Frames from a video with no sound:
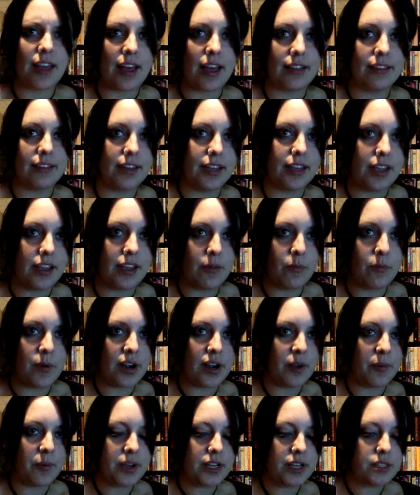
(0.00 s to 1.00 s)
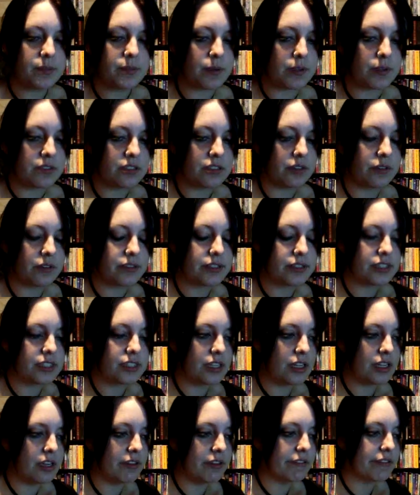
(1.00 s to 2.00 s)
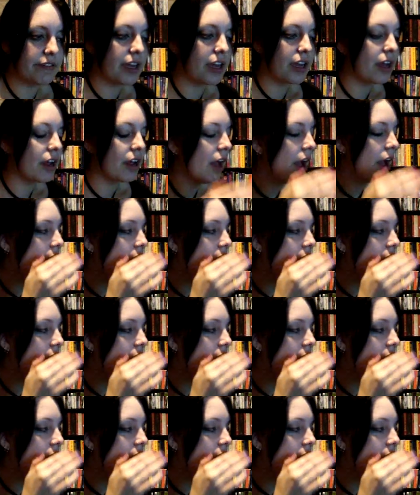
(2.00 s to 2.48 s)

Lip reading: that? Like, when are we supposed to receive it?